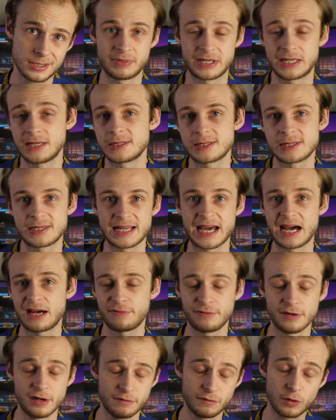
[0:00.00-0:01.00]
because
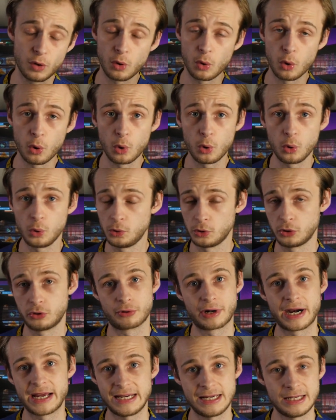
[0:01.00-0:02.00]
staff of all
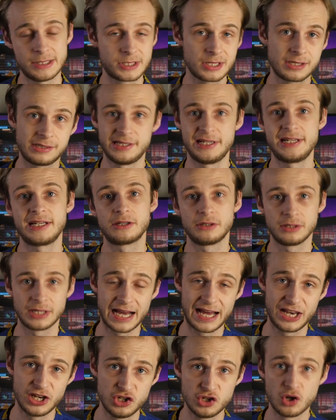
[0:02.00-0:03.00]
grades, clinical
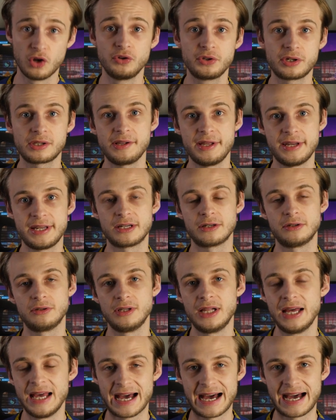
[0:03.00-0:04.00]
and non clinical,